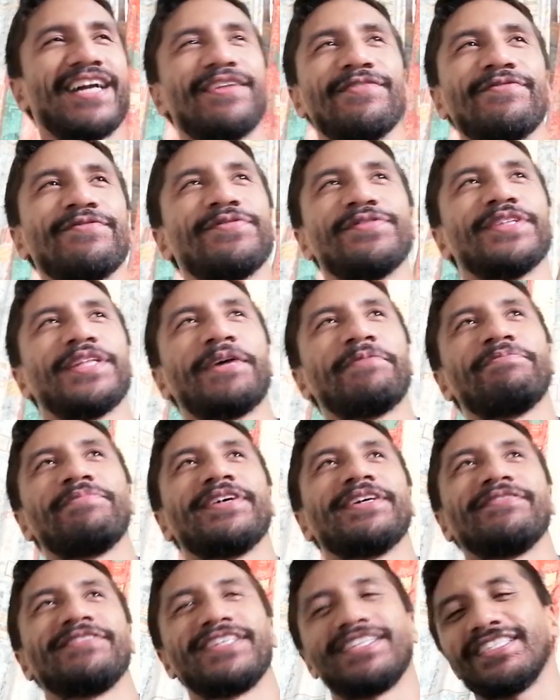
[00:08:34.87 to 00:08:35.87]
didn't feel that
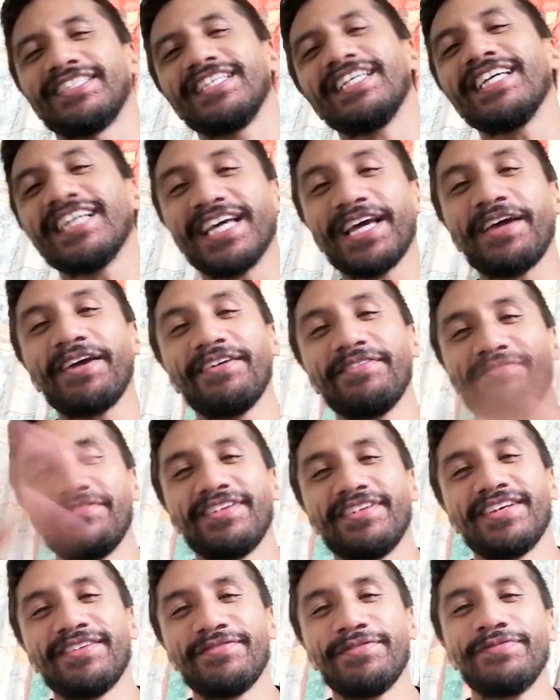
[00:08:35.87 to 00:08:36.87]
bad, because he get
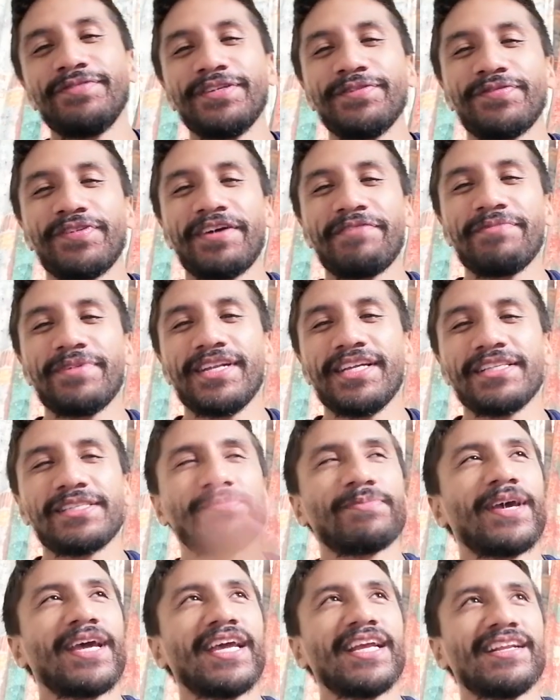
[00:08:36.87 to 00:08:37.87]
55 minutes,
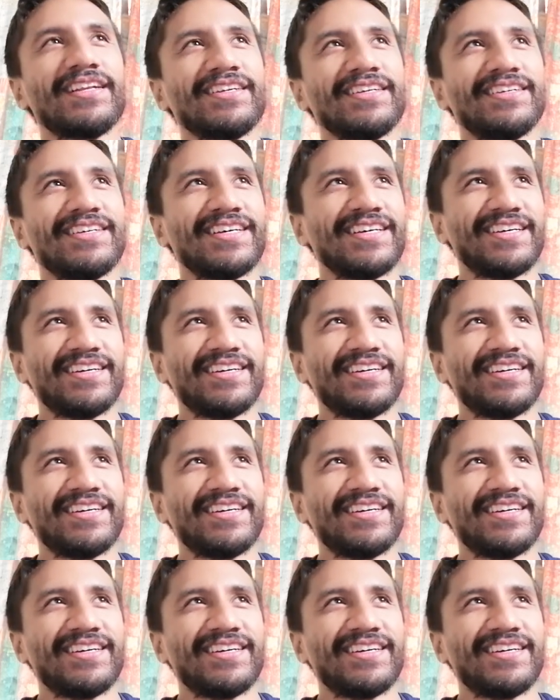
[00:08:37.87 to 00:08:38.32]
man.